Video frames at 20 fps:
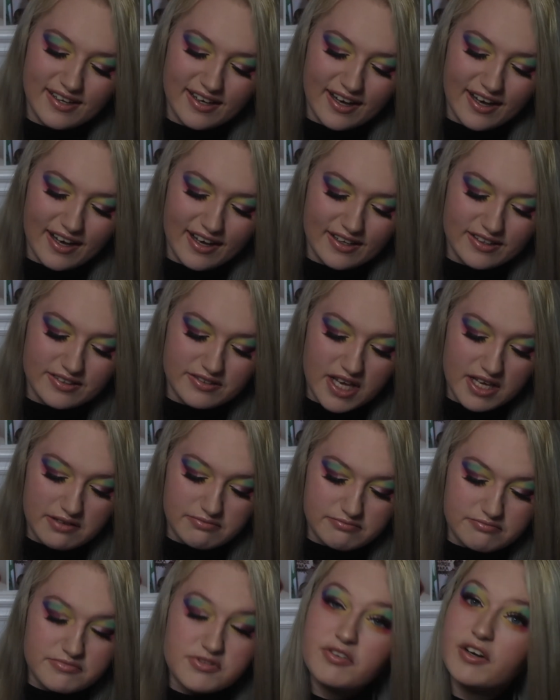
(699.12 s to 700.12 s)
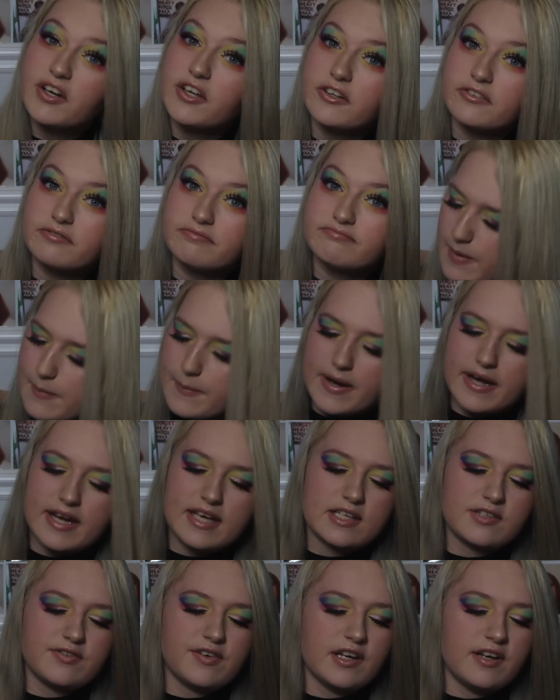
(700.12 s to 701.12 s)
And yeah, it's really good. My
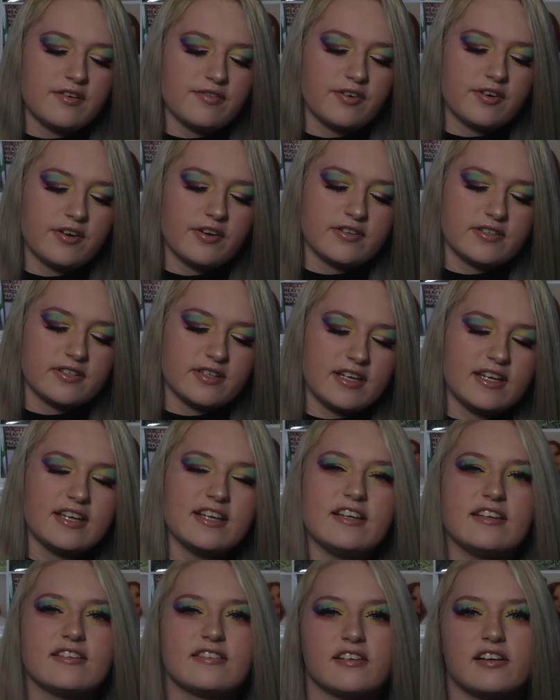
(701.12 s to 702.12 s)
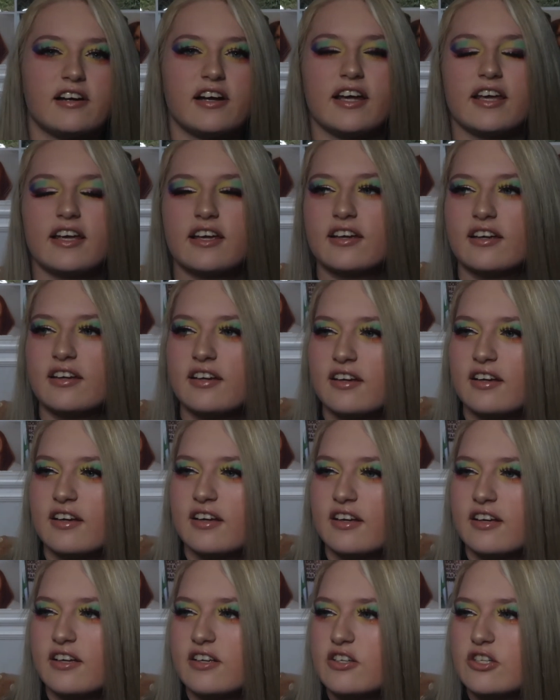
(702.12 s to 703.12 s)
next favourite is like
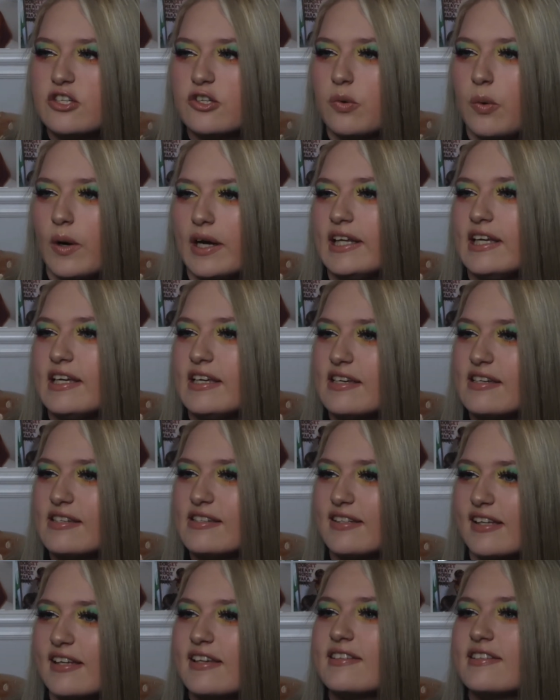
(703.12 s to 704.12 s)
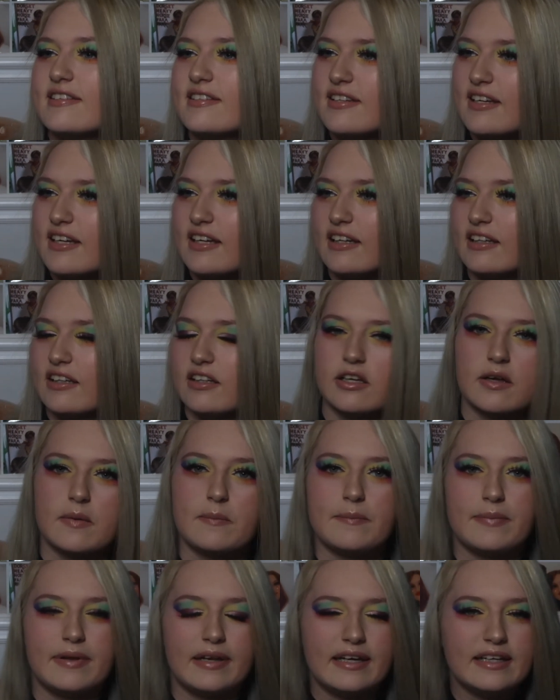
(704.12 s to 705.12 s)
2016
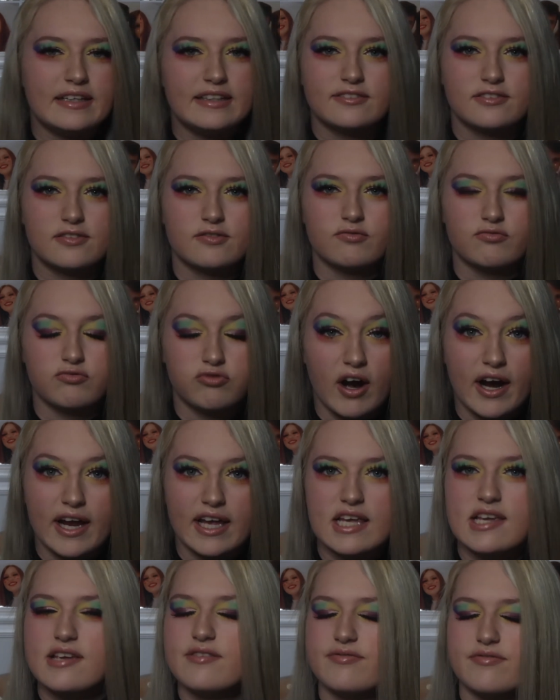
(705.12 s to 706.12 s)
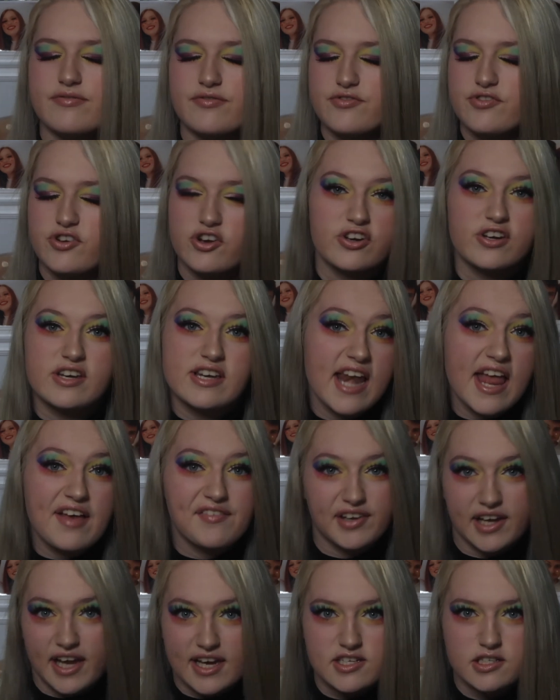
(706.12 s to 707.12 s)
complete rave, could
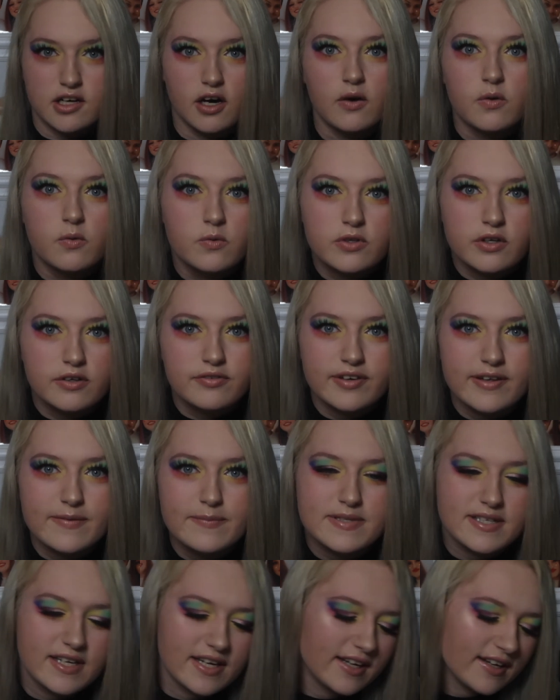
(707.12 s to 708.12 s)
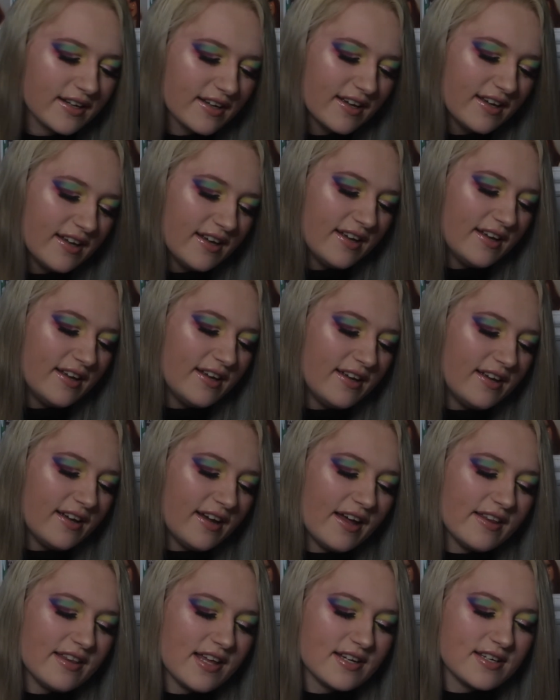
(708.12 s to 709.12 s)
never get a hold of lipstick,
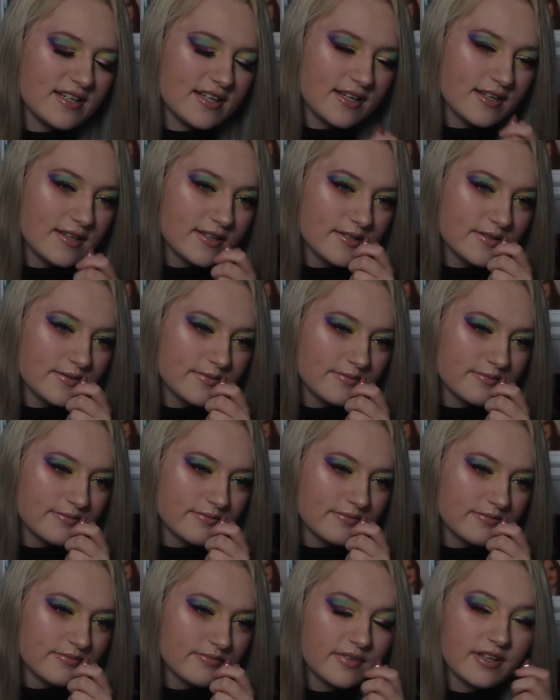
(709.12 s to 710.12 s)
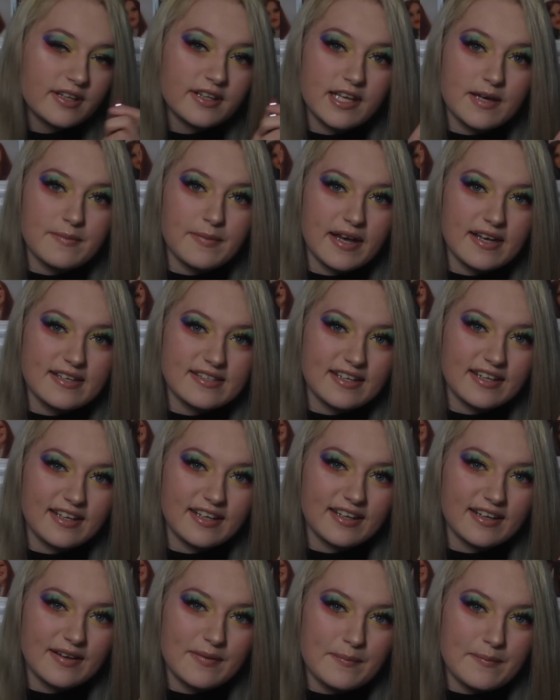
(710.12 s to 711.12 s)
and that is the
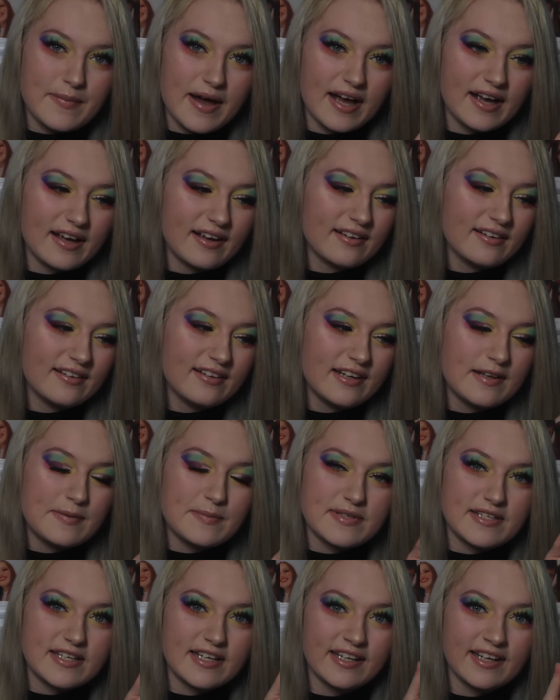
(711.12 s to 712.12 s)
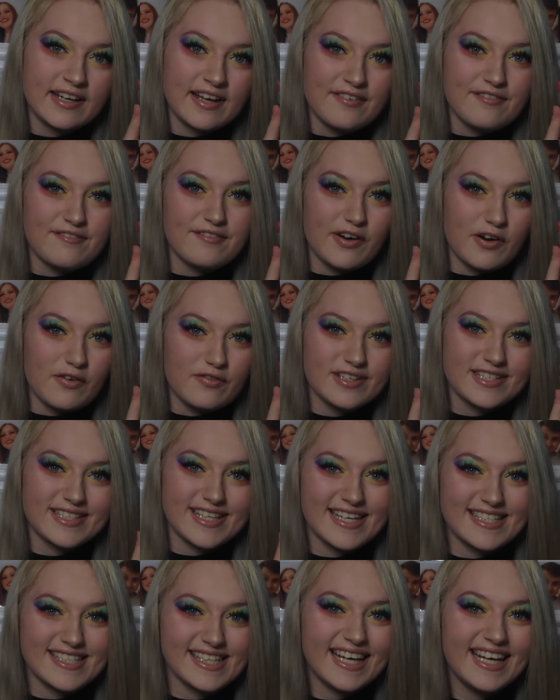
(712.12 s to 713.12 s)
amazing MAC lipstick in Velvet
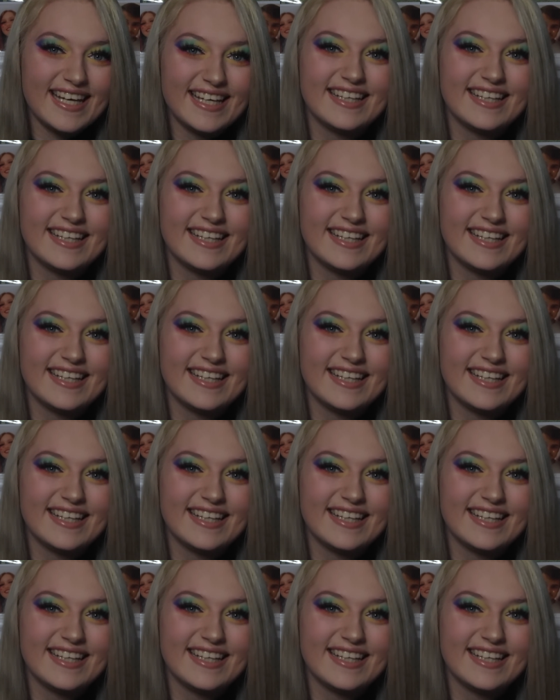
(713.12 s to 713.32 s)
Teddy.